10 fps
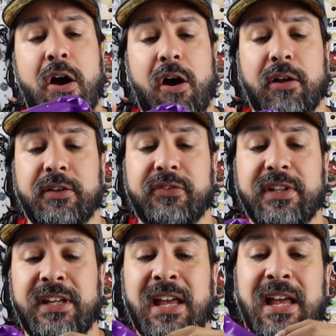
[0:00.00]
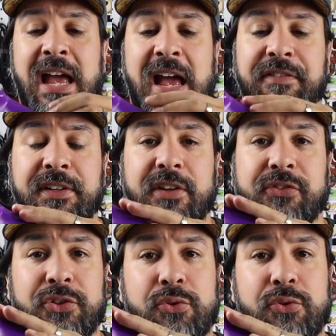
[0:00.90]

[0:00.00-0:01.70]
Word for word: Honestly, having this